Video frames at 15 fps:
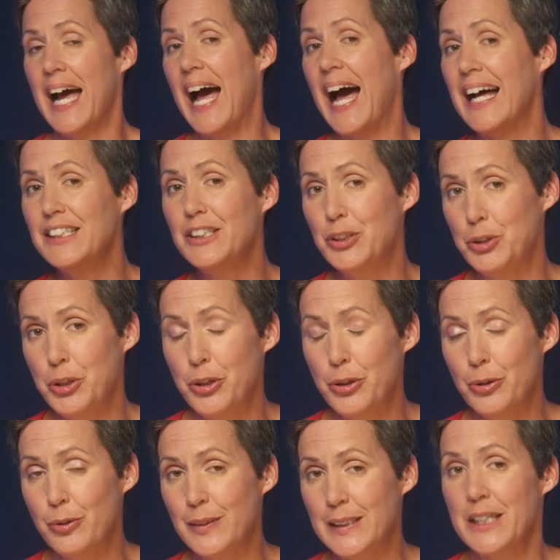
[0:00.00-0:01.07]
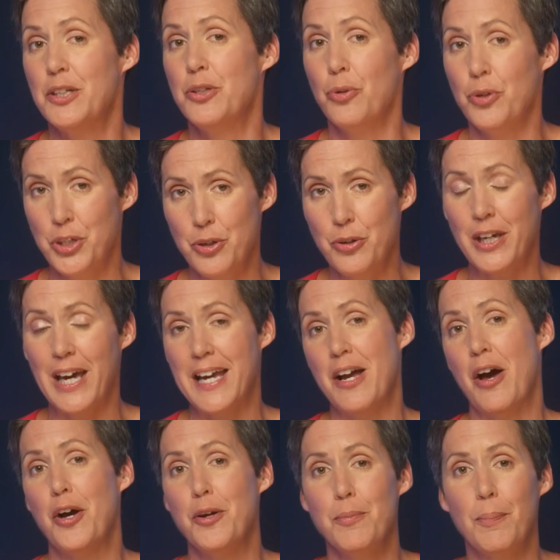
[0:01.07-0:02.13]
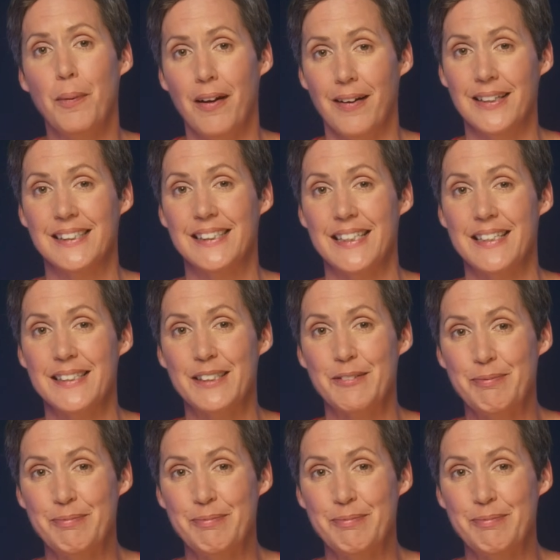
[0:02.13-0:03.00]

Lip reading: and use your UK home appliances.